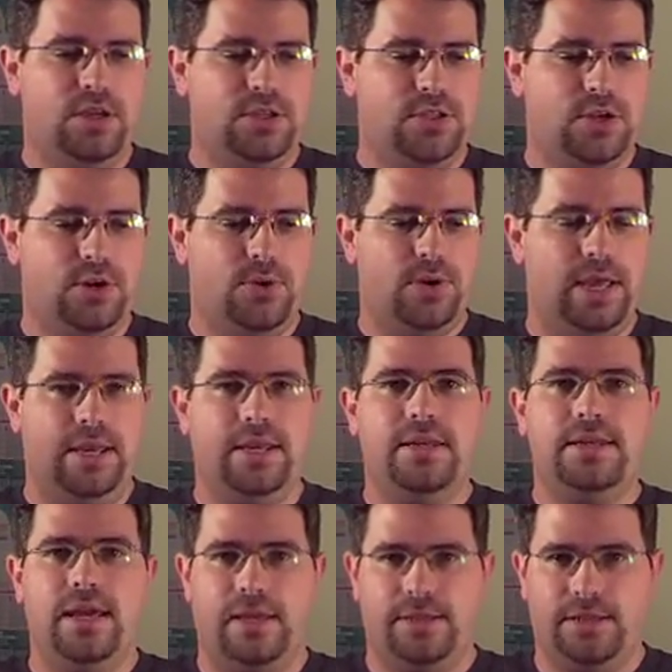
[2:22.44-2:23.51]
So an
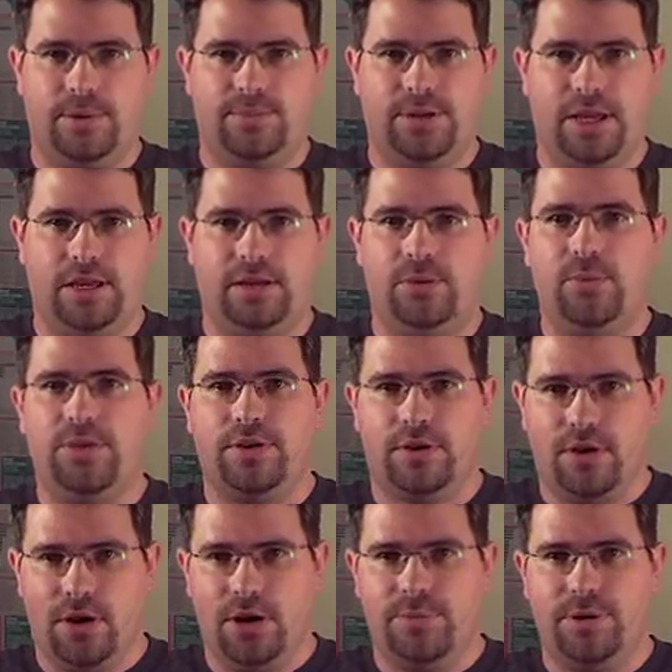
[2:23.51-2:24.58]
index update with a
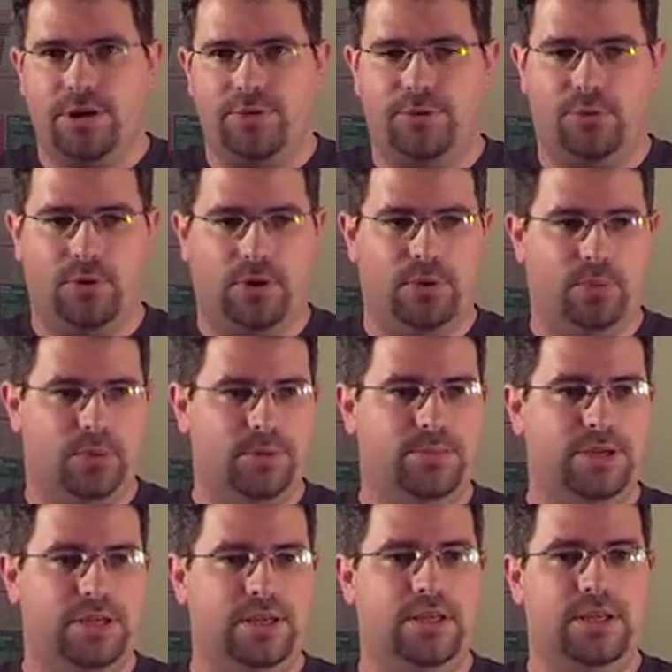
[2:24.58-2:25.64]
car metaphor would
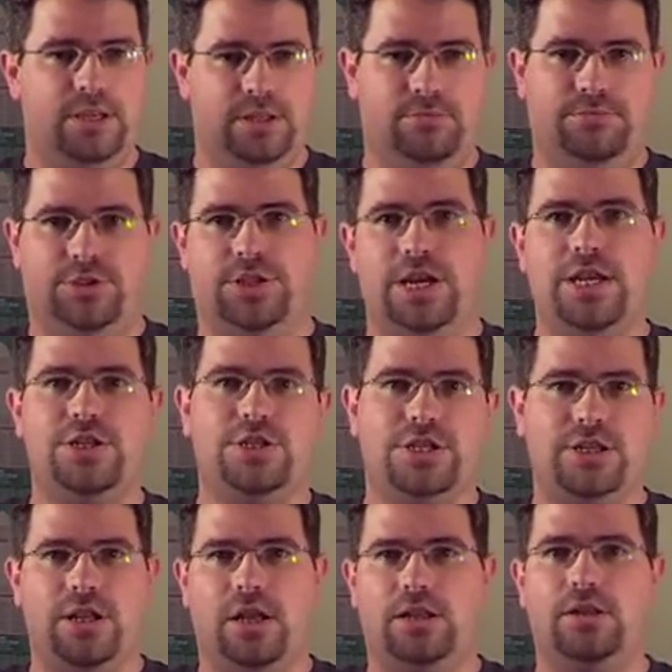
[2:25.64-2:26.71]
be
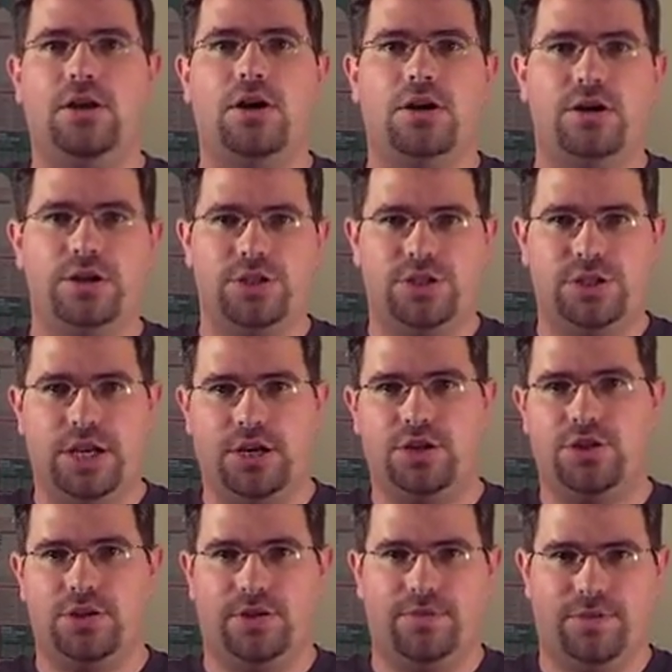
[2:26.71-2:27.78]
changing a large
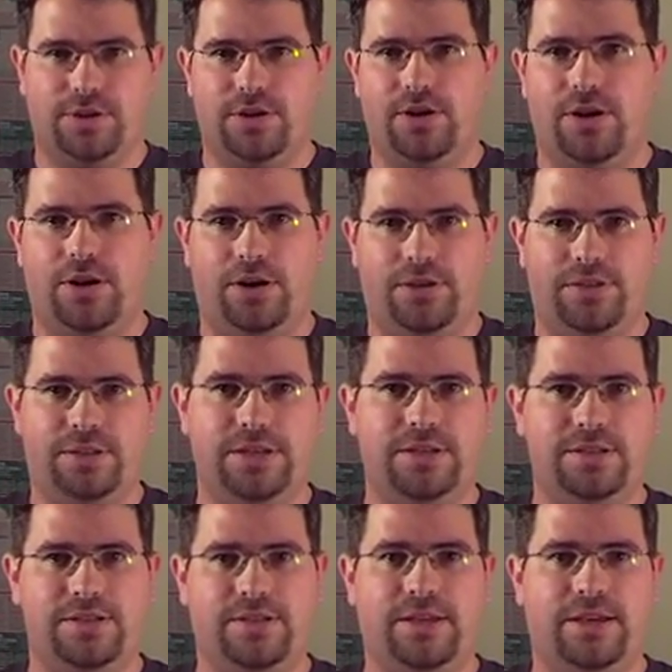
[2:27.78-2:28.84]
section of the car,
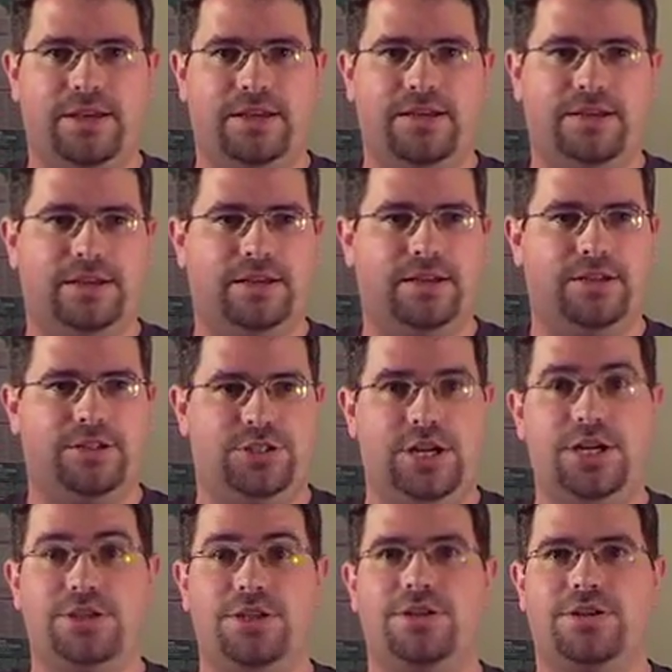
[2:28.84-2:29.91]
things like uh,
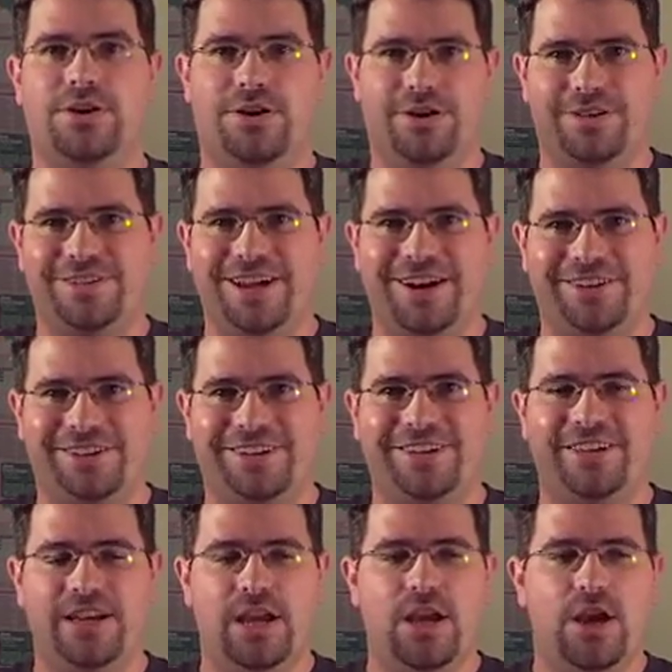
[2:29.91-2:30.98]
changing the car
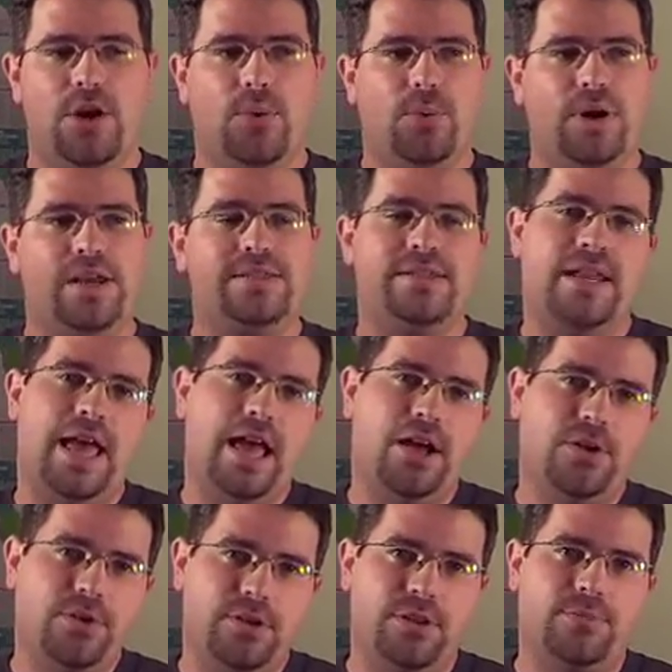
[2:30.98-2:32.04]
entirely. Whereas an
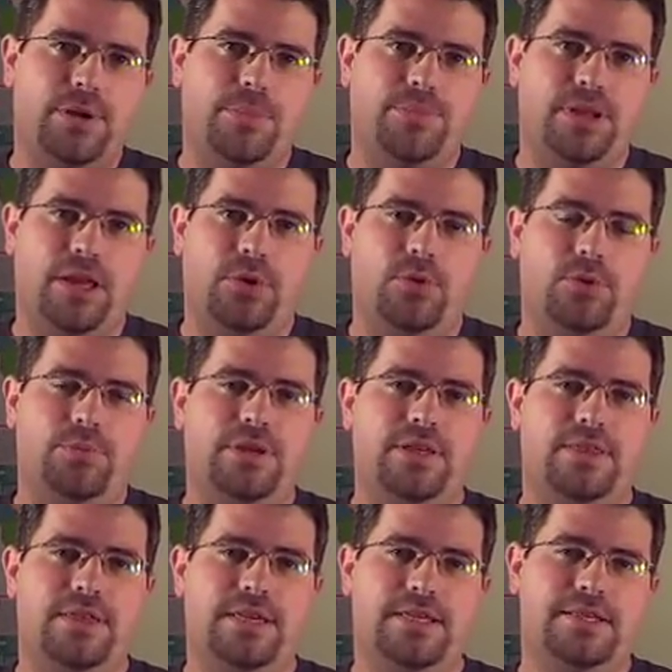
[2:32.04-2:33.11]
algorithm update would
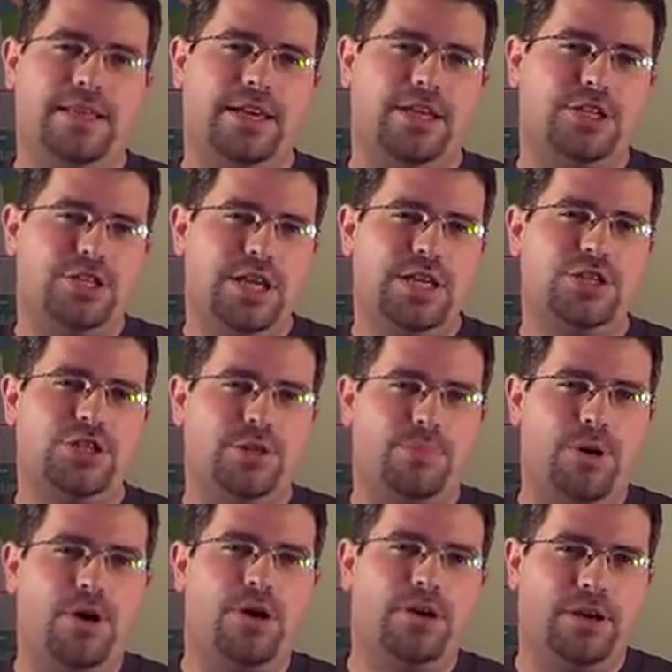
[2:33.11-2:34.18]
be things like changing a
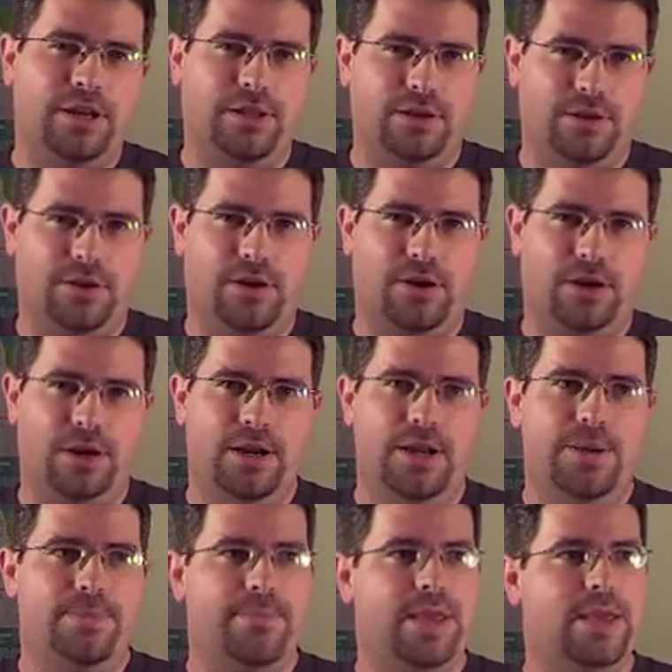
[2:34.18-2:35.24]
part in the car,
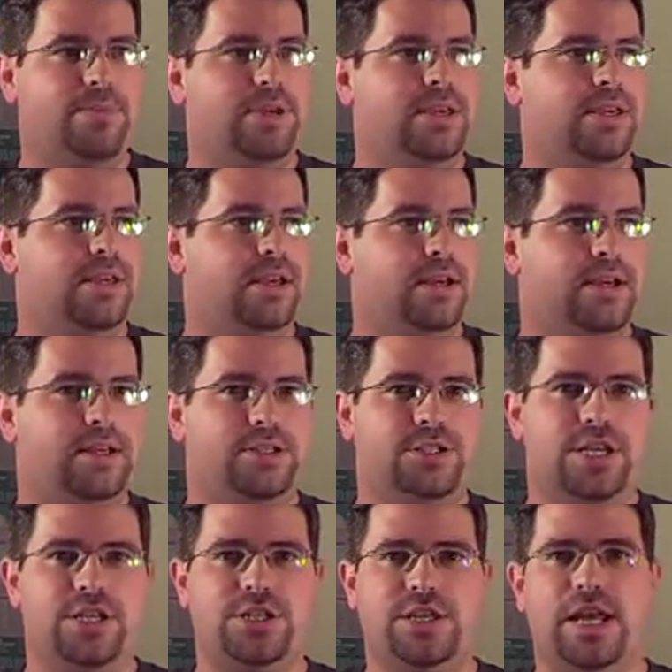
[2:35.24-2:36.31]
maybe uh,
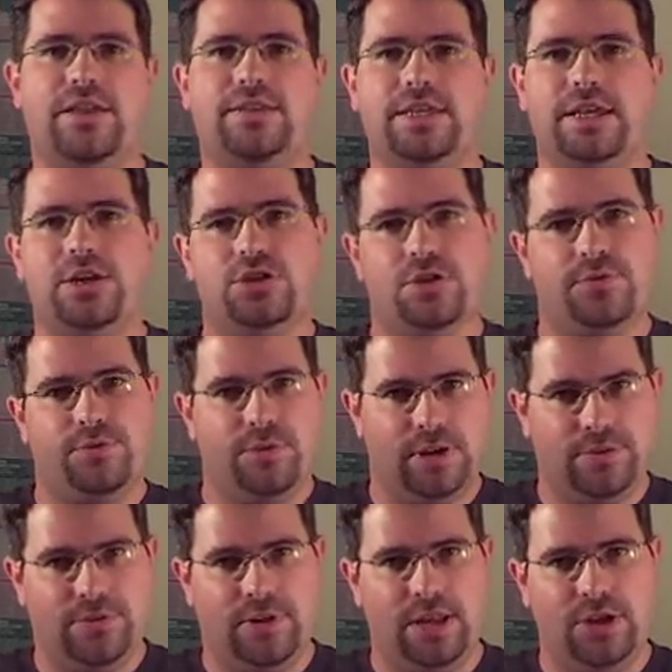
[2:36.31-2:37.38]
changing out the engine for a
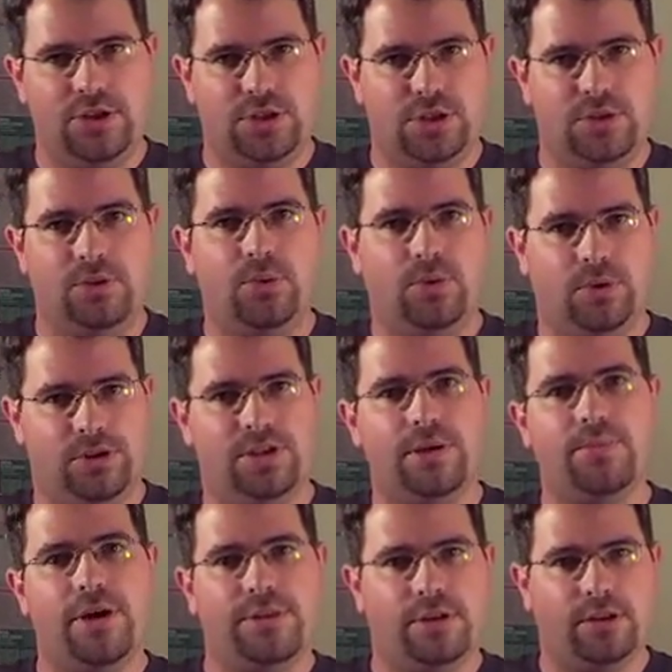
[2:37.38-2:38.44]
different engine, or
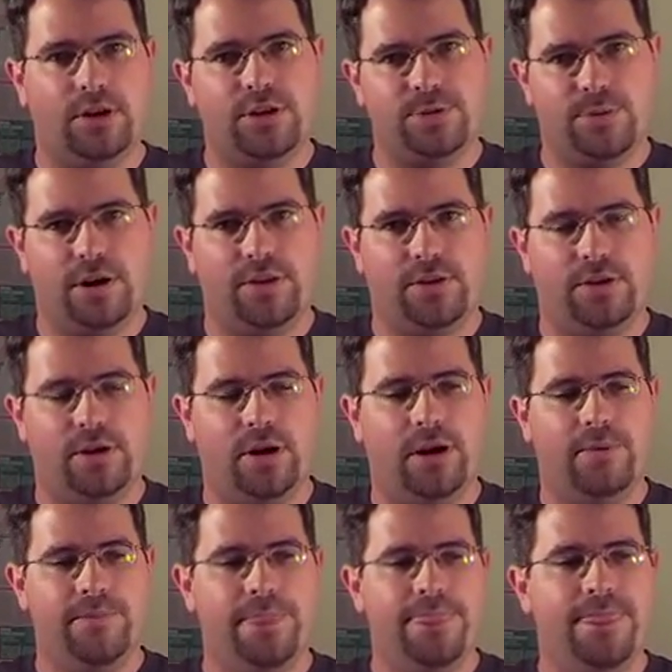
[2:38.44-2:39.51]
some other large part of the
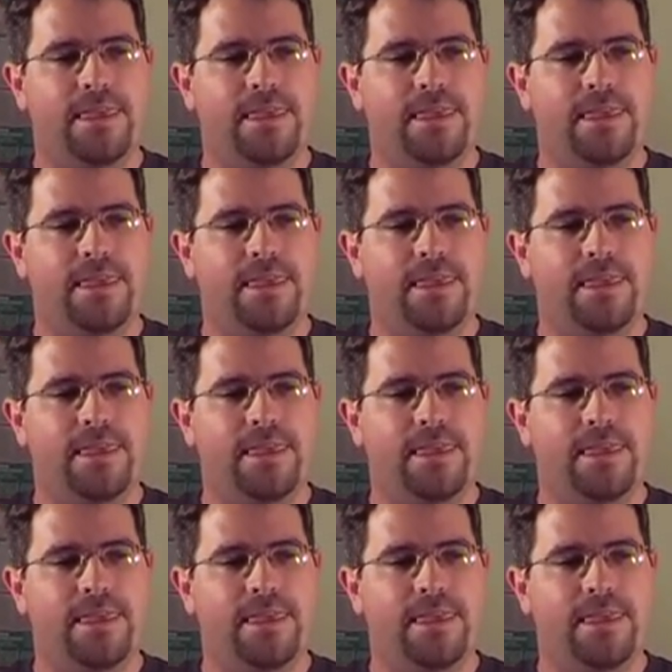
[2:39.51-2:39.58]
car.